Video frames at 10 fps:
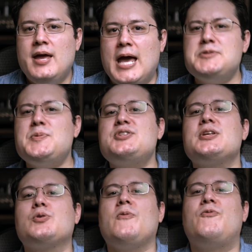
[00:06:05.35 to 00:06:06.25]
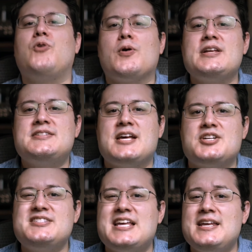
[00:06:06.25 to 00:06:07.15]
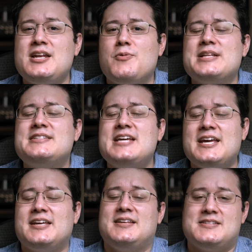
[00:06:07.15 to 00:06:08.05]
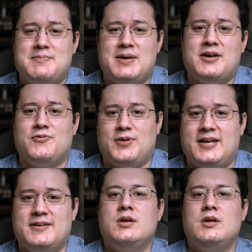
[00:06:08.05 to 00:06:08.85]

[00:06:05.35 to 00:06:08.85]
helps push the groove forward in sections that need a ridiculous amount of weight.